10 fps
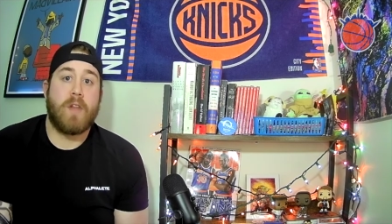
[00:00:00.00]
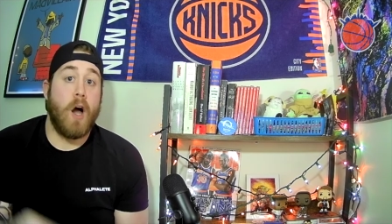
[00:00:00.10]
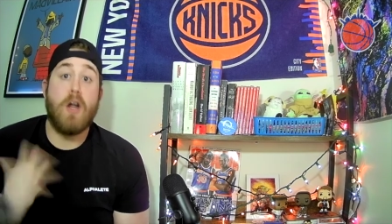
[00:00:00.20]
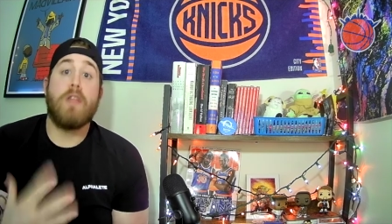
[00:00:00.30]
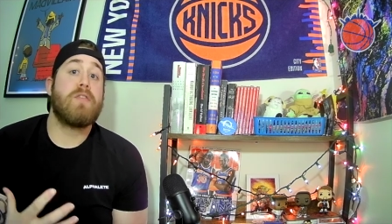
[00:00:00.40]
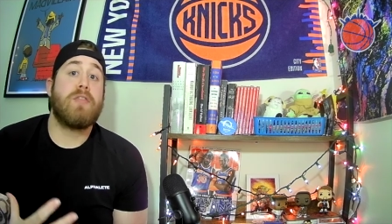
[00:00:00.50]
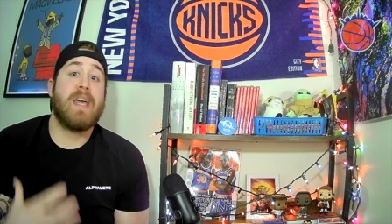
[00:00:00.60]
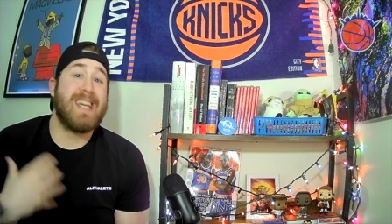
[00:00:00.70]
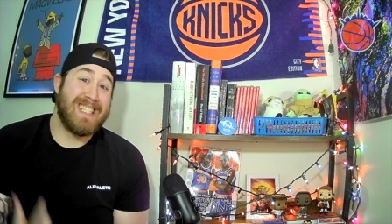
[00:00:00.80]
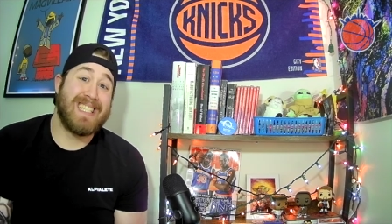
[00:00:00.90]
Another
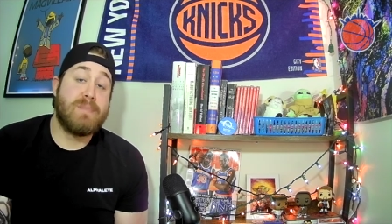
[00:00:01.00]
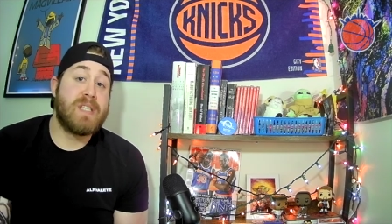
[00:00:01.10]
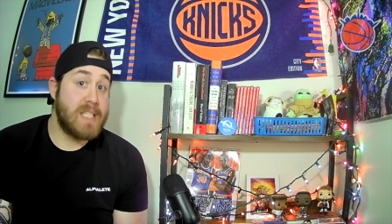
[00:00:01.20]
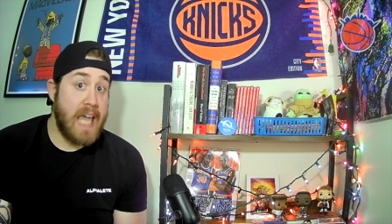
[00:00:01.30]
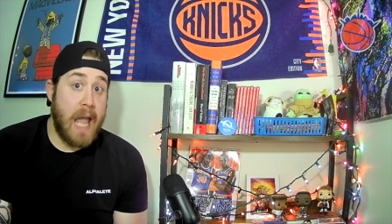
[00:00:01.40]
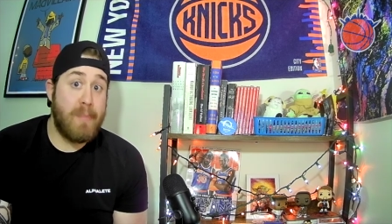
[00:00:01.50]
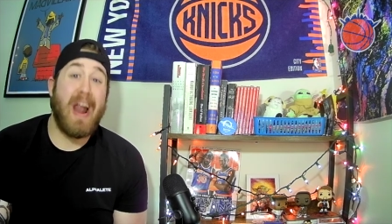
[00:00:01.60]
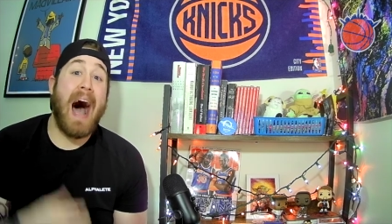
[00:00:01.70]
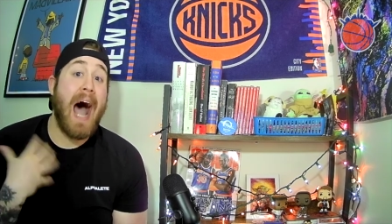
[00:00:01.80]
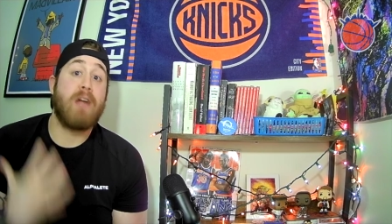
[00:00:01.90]
thing in Sims's game
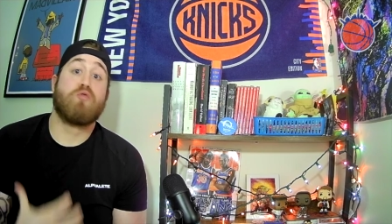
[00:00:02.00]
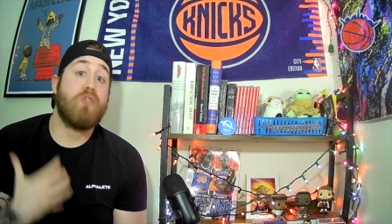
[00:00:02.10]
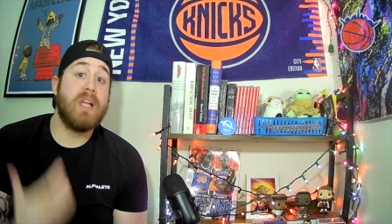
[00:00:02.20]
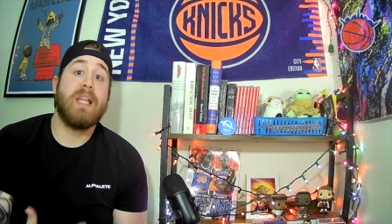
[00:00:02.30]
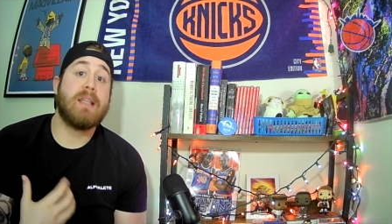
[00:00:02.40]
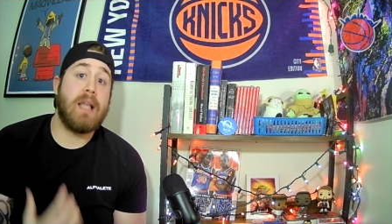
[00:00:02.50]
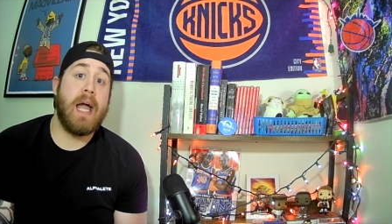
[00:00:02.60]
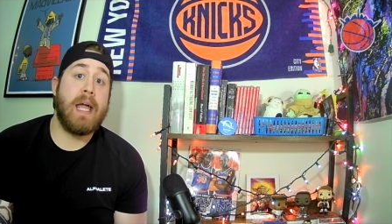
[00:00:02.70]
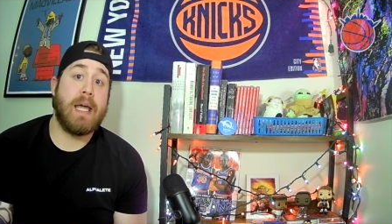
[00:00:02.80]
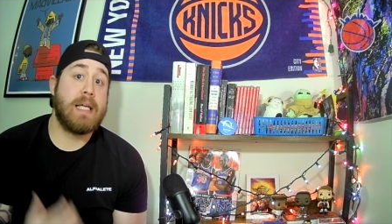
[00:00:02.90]
that I really
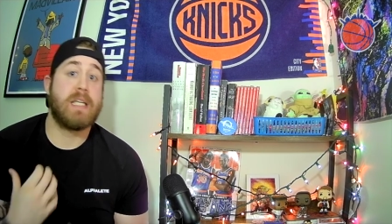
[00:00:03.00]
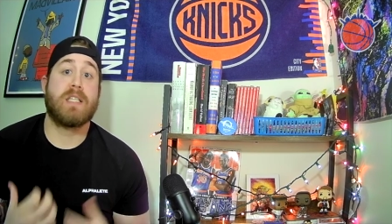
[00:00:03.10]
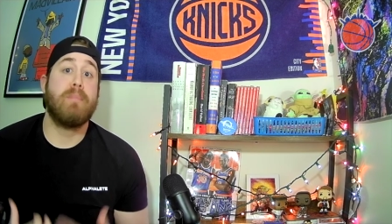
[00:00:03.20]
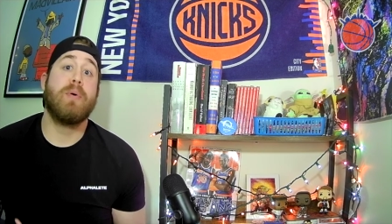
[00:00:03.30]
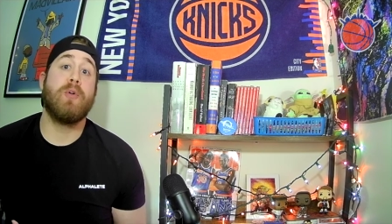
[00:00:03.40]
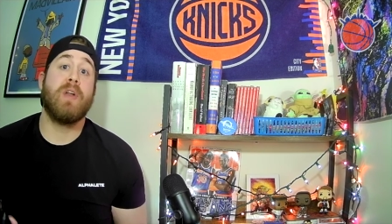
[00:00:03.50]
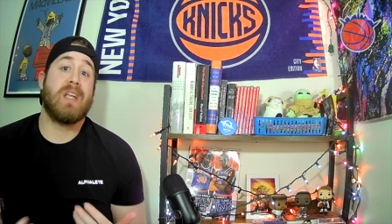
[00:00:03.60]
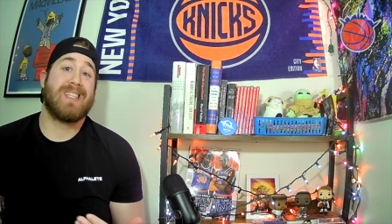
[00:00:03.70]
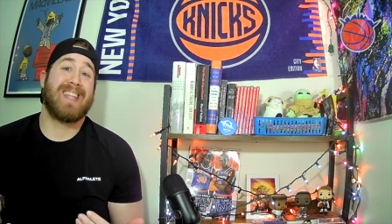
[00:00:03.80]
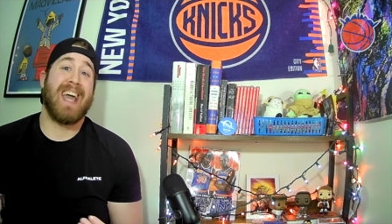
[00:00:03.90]
like is his ability
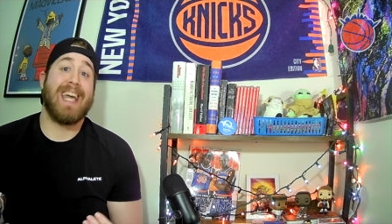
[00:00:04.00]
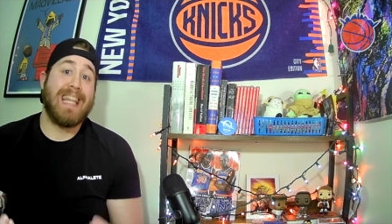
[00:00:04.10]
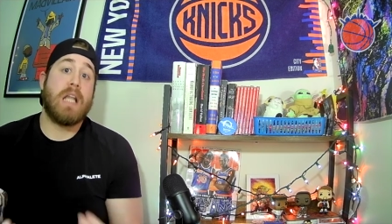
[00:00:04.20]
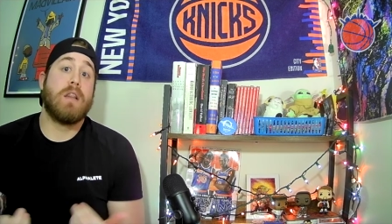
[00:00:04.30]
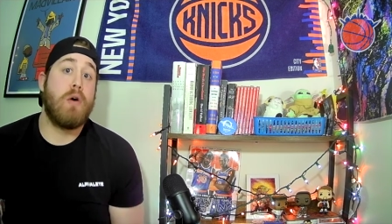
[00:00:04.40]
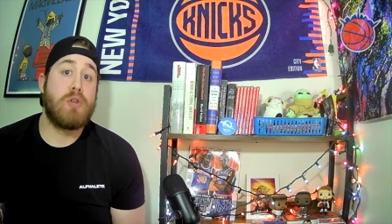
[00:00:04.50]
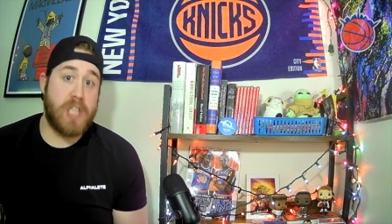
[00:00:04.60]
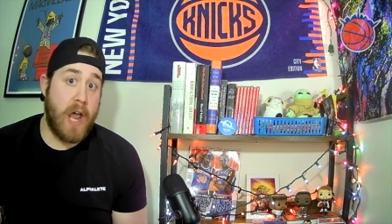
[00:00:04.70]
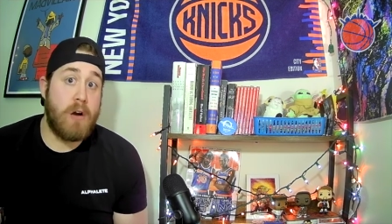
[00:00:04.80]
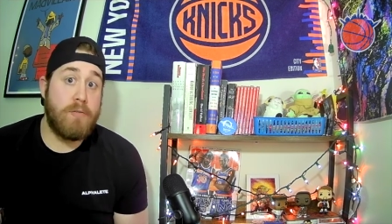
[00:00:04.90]
to stay in that low
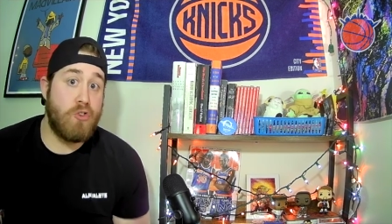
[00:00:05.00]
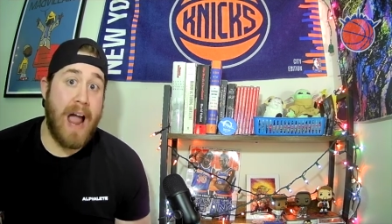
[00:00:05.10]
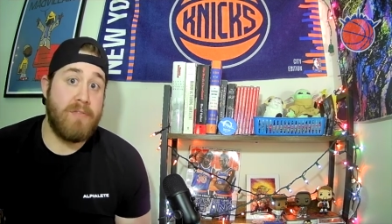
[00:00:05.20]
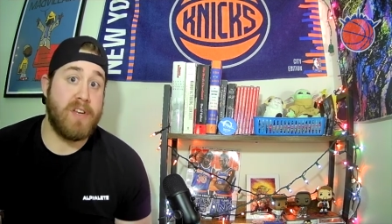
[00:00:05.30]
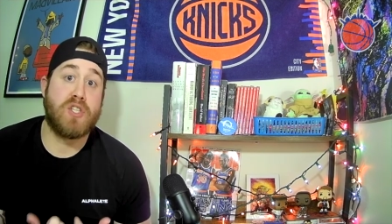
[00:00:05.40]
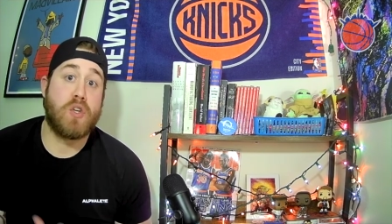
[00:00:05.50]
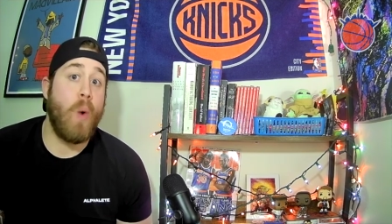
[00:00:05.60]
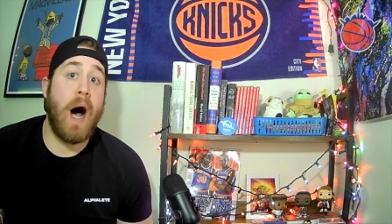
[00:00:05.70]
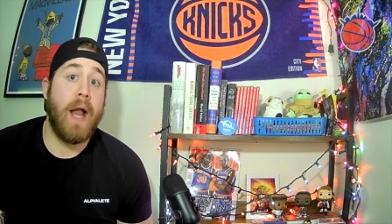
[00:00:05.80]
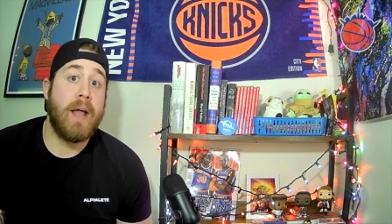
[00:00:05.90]
center of gravity
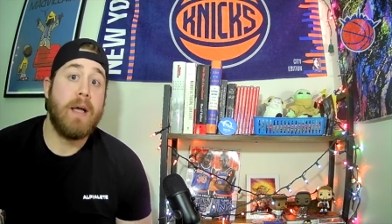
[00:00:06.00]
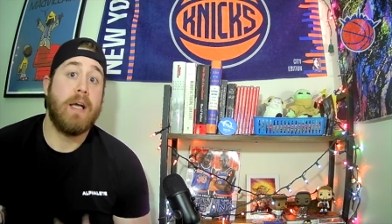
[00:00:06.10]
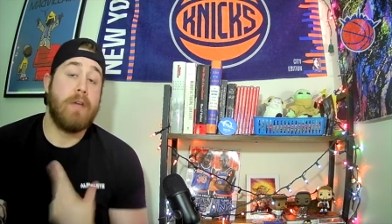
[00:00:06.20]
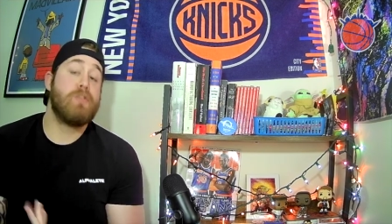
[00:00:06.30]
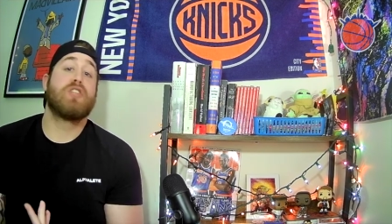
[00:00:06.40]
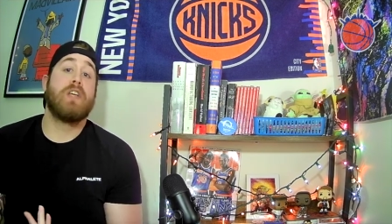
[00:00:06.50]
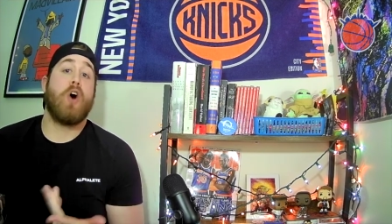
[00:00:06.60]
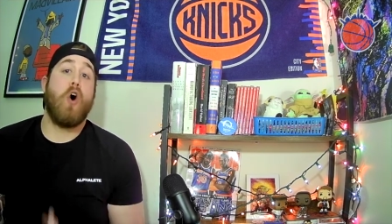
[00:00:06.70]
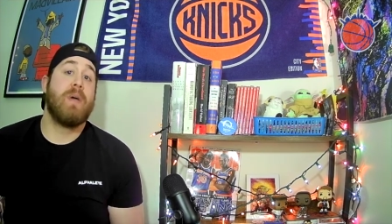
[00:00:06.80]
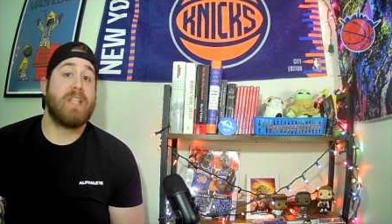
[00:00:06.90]
squat. If you've seen the
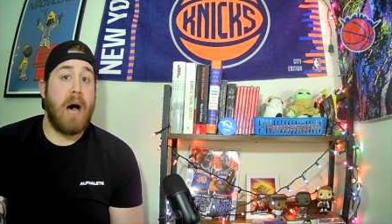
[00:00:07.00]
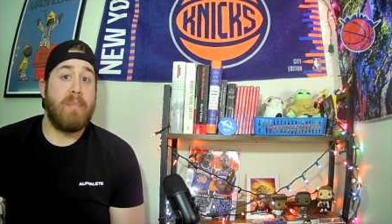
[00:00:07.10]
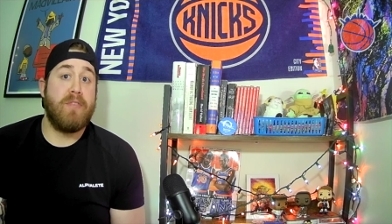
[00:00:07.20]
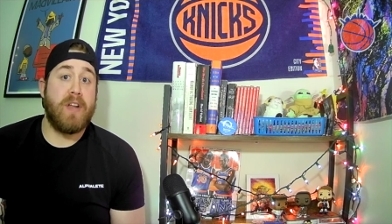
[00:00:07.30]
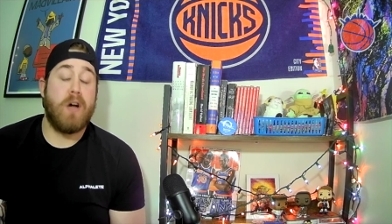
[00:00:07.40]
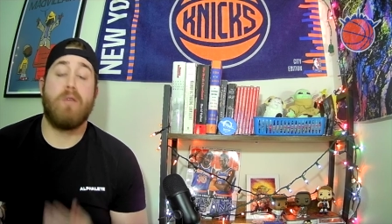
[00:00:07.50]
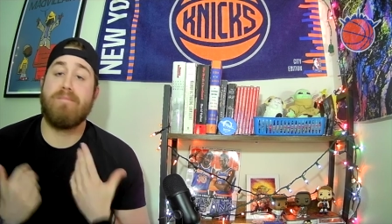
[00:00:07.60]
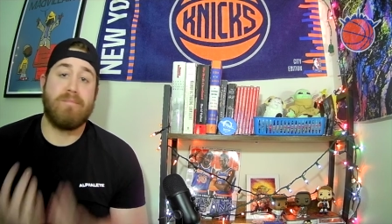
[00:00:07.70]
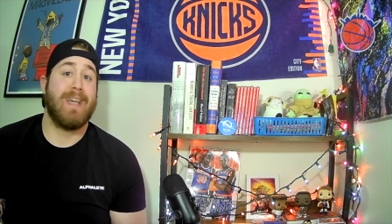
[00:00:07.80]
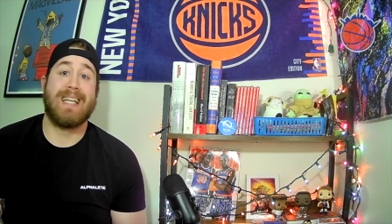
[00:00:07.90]
Obi Toppin video,
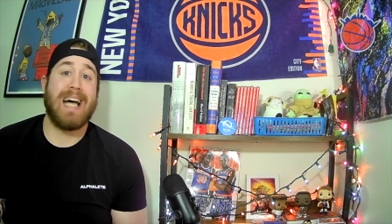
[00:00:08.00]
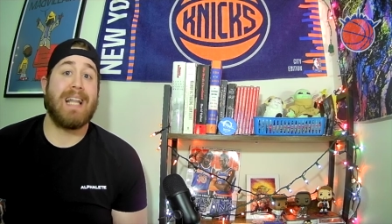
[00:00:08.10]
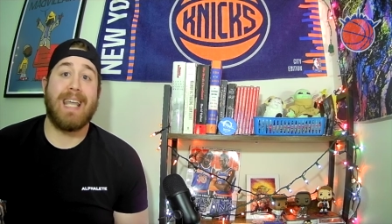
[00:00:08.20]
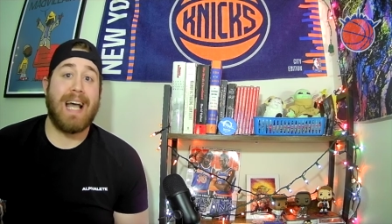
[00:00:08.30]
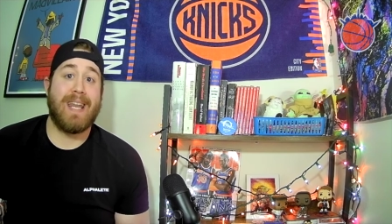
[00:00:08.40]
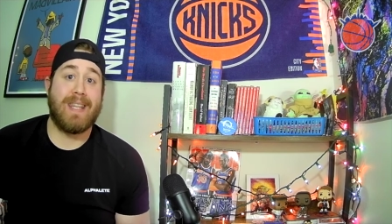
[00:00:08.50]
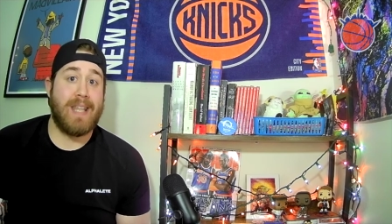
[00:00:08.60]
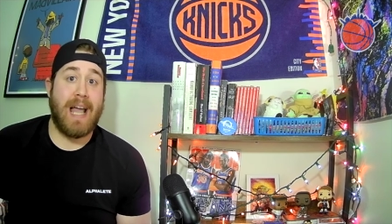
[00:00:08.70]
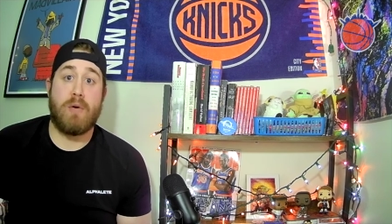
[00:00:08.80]
exactly kind of the thing I was